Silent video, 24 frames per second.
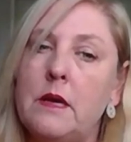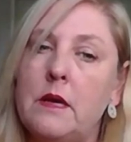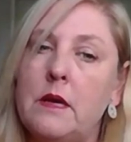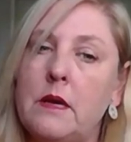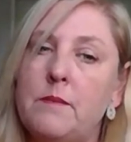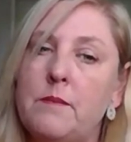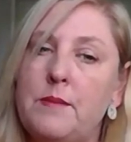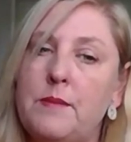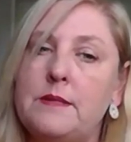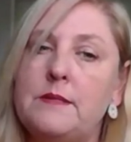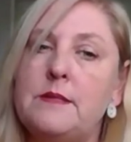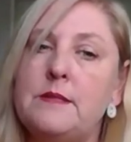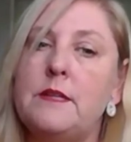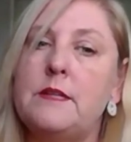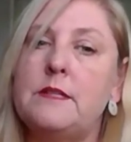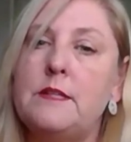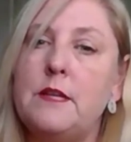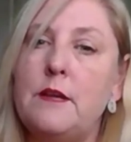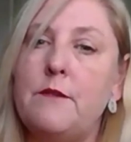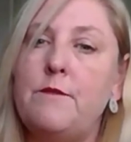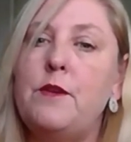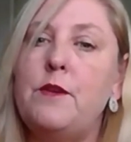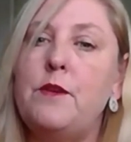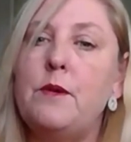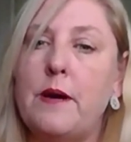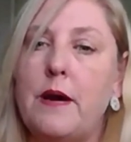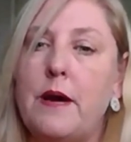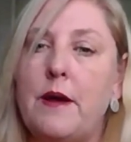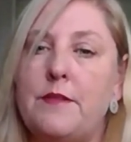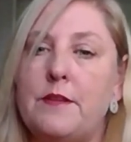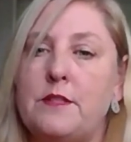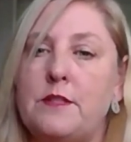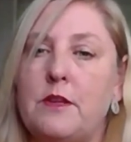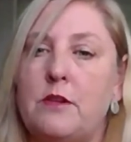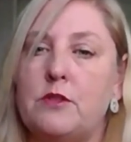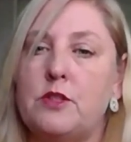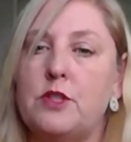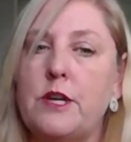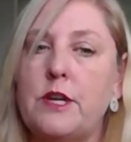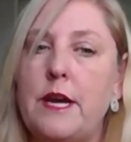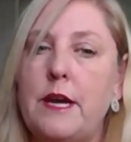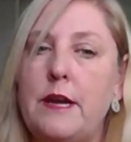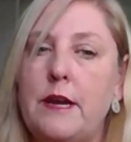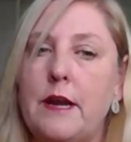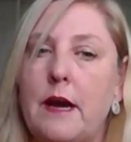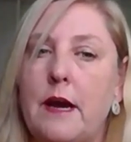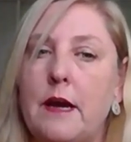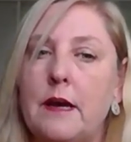business if you are the sole
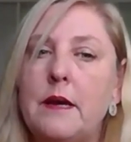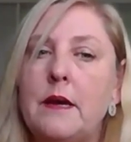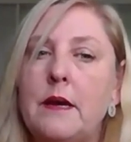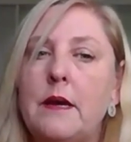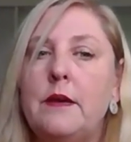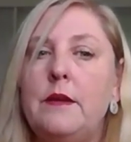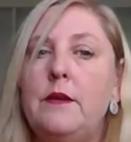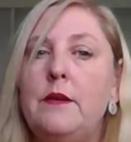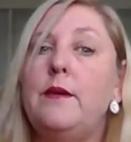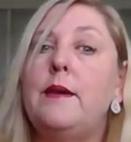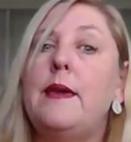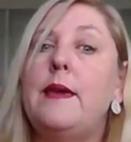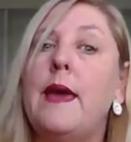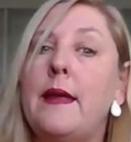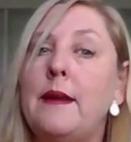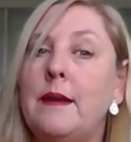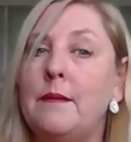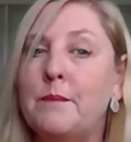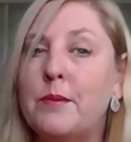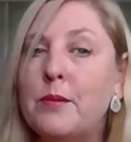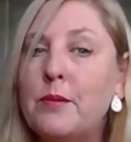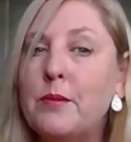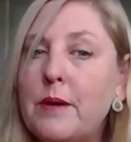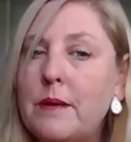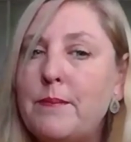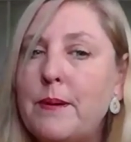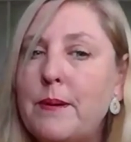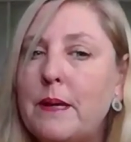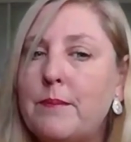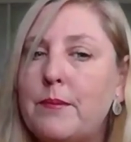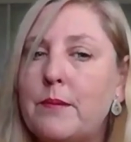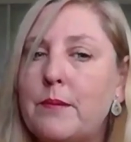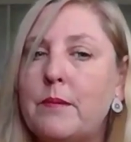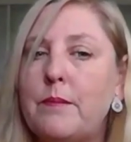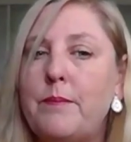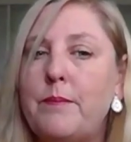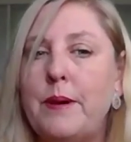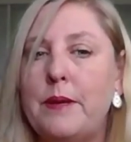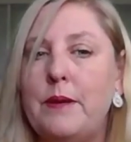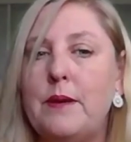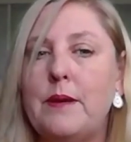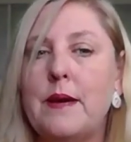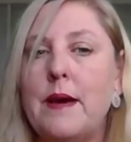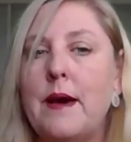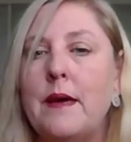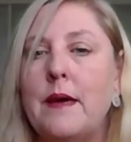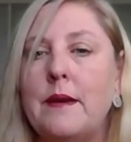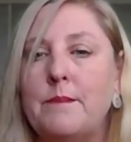trader. You can employ people, but you
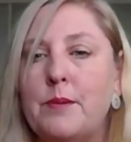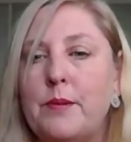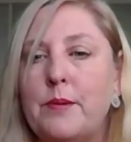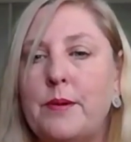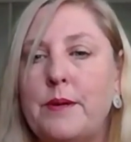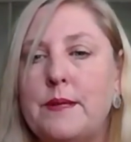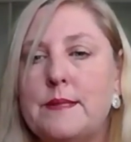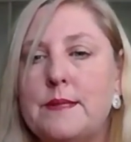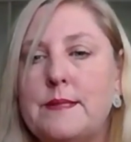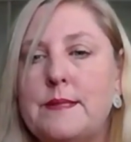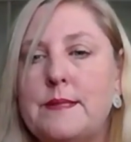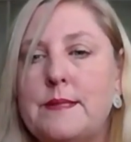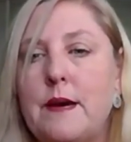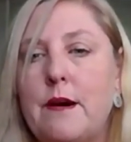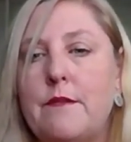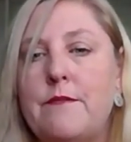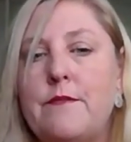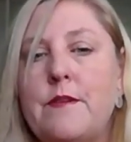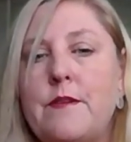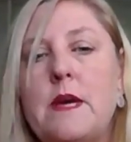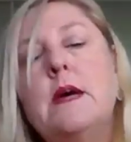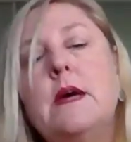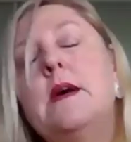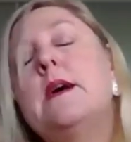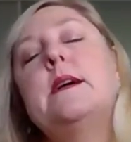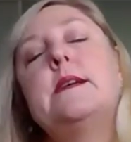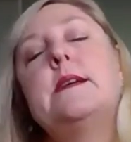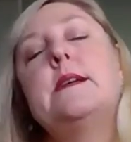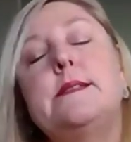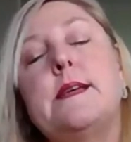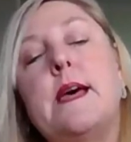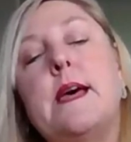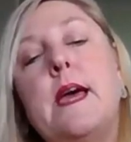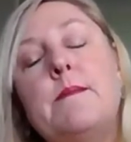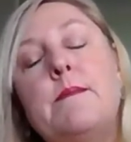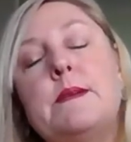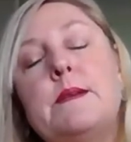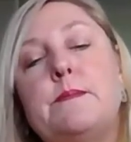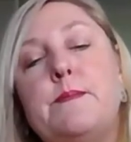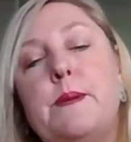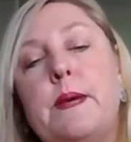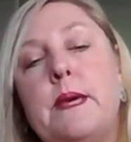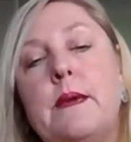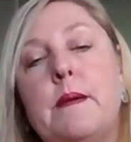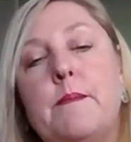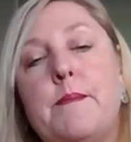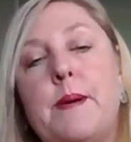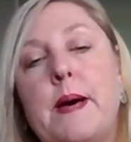can't employ yourself. Same as
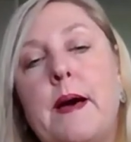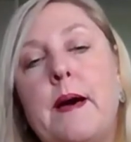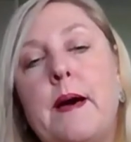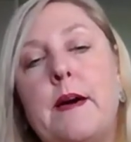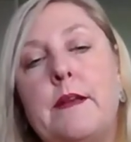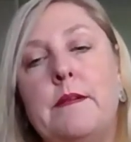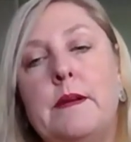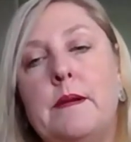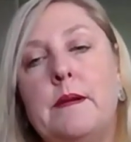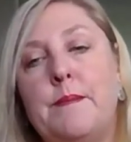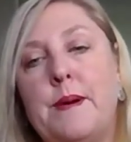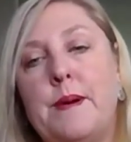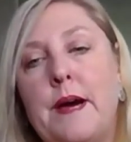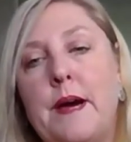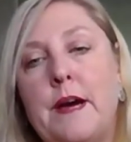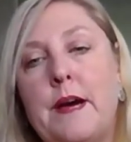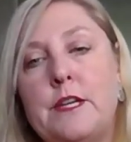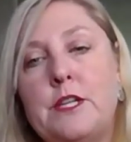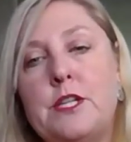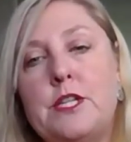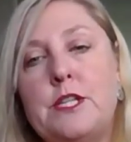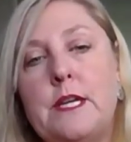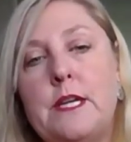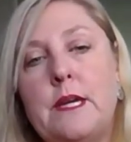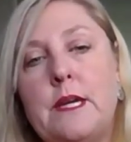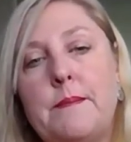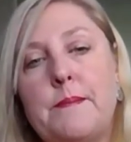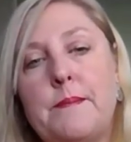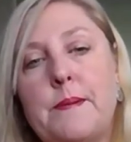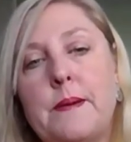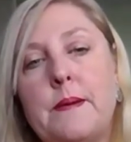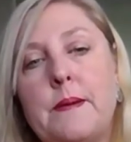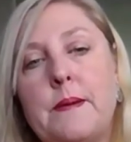being a partner in a partnership.